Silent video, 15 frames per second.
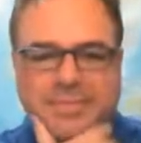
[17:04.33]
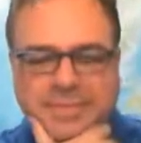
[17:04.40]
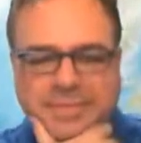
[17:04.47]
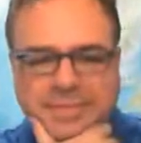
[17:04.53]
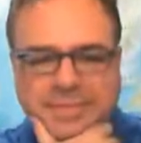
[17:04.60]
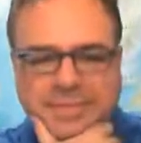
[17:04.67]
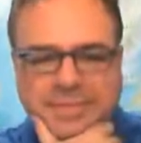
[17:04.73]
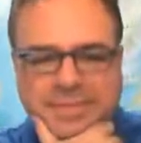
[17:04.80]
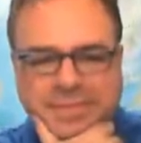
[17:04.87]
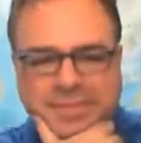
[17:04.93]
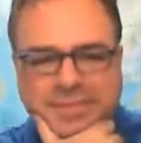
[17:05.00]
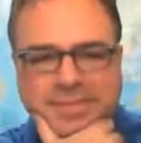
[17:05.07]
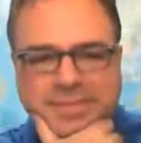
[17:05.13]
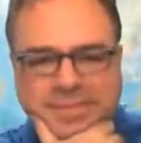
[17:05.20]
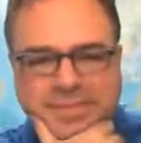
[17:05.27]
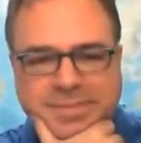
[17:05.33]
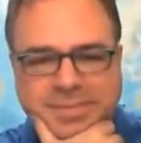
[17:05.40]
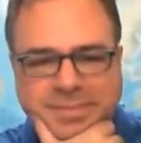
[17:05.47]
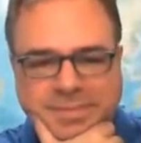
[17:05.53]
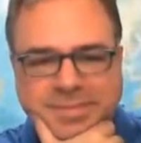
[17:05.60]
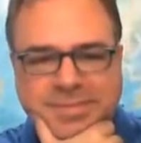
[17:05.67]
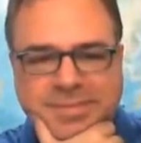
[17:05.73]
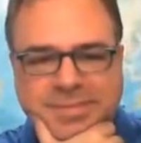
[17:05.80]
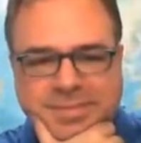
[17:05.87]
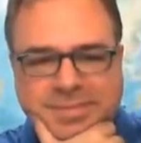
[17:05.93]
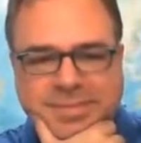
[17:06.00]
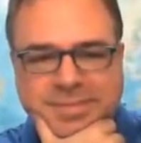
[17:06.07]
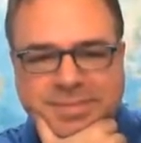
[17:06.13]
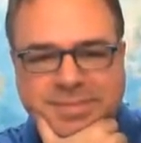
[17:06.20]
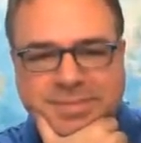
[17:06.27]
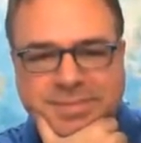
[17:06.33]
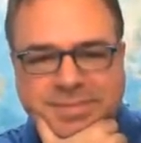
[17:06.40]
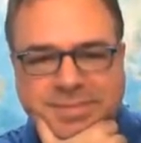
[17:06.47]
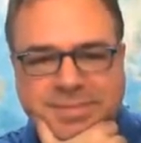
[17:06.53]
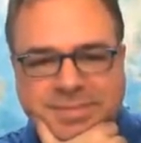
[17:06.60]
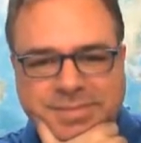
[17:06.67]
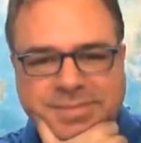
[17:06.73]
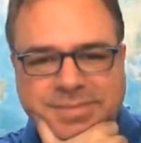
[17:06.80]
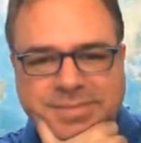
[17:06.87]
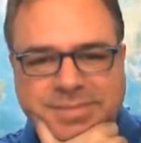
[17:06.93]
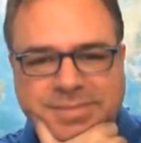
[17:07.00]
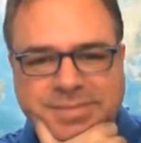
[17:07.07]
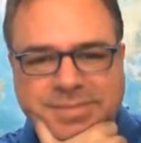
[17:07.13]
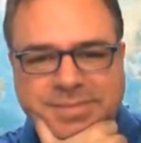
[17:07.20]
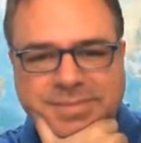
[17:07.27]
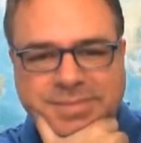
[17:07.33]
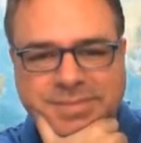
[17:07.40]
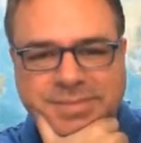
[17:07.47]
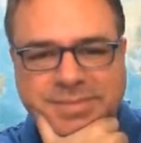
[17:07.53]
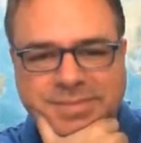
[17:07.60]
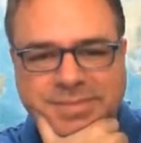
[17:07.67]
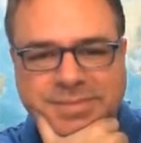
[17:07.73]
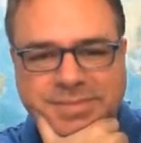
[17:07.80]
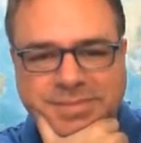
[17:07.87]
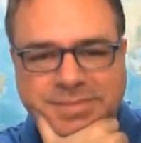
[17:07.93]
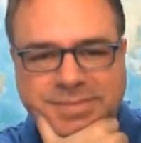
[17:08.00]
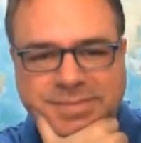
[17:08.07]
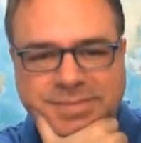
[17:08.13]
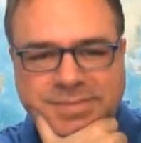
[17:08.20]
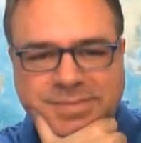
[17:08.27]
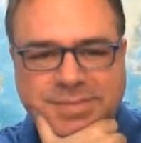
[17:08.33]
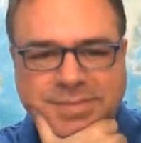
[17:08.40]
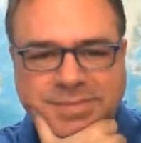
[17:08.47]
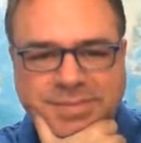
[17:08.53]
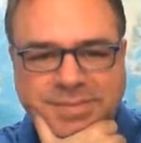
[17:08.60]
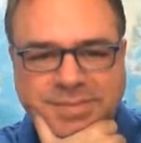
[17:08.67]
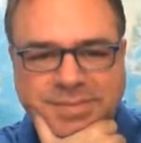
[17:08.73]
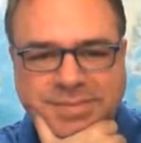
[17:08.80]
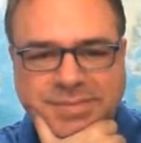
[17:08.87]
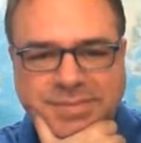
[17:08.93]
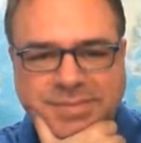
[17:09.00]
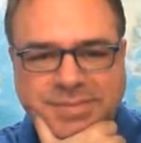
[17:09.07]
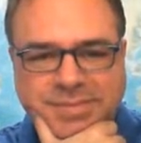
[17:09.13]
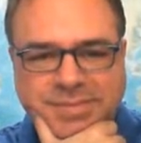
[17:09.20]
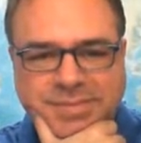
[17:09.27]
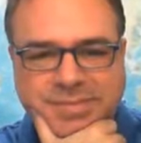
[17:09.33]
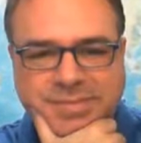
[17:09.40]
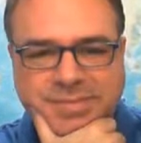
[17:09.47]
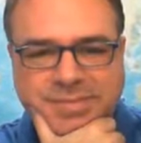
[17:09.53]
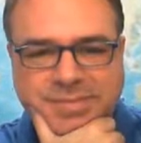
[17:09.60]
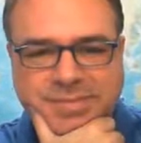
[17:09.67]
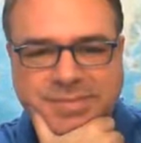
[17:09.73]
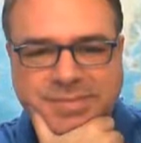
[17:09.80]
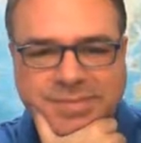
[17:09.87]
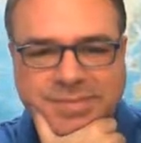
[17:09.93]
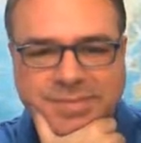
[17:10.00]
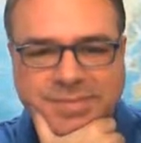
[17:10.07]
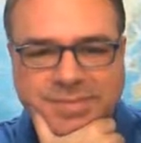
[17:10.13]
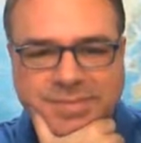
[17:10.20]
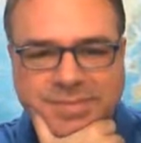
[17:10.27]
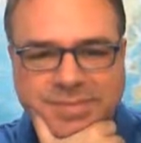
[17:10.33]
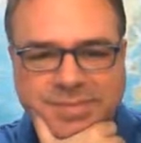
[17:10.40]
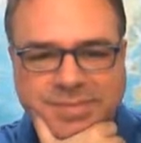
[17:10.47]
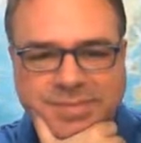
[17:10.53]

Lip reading: This person isn't speaking.